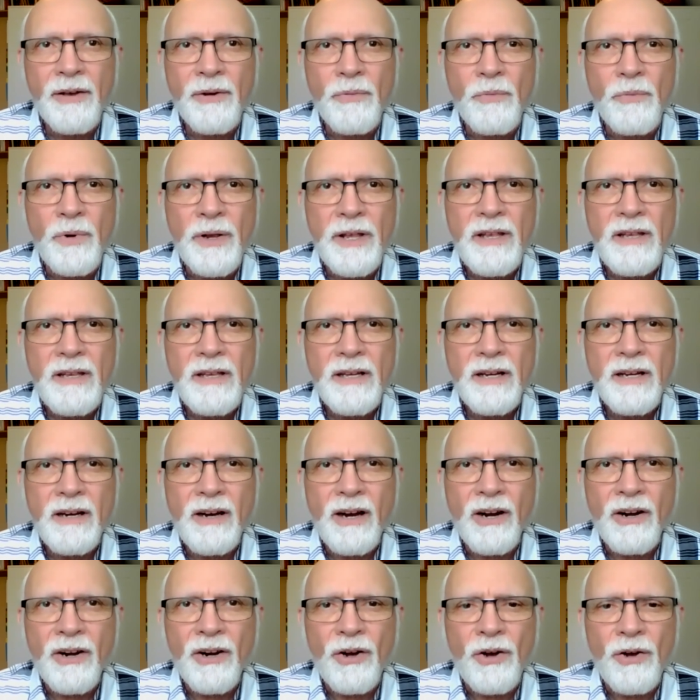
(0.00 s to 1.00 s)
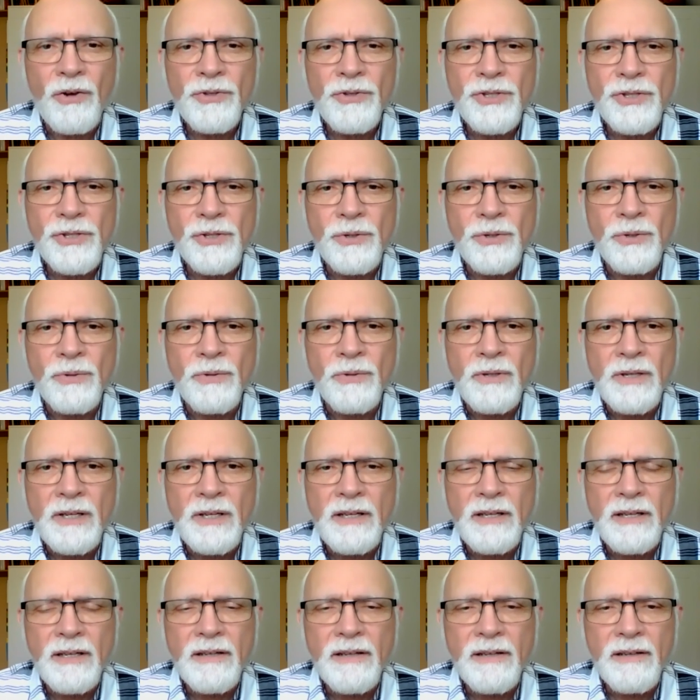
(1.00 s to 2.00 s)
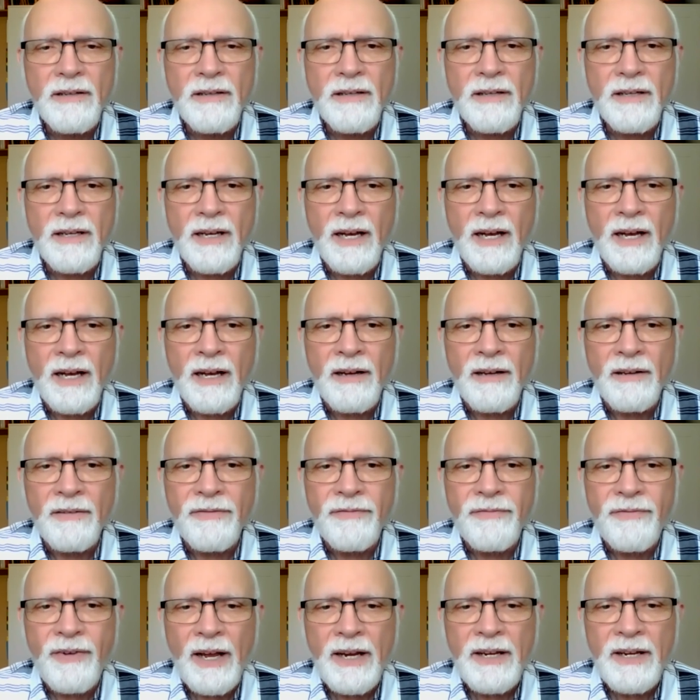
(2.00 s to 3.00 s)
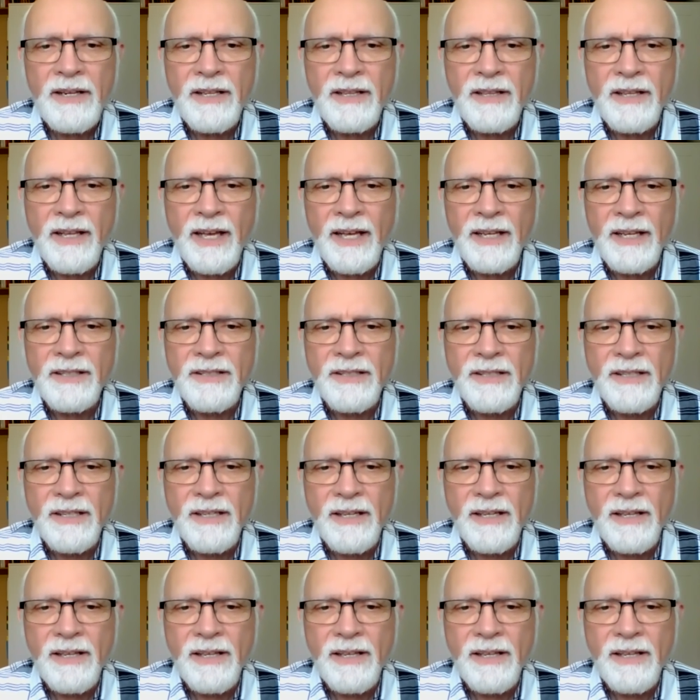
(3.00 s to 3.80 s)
We are also finding that